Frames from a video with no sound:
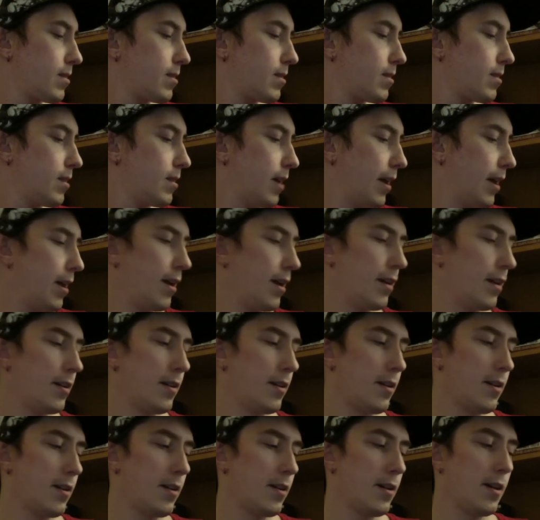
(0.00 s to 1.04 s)
and
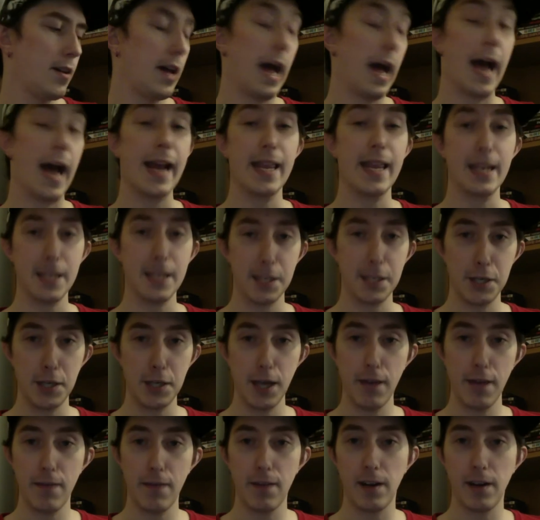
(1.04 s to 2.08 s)
uh, I can
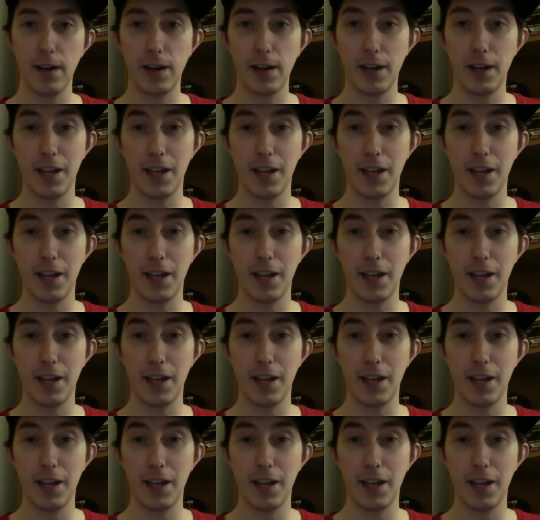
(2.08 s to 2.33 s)
definitely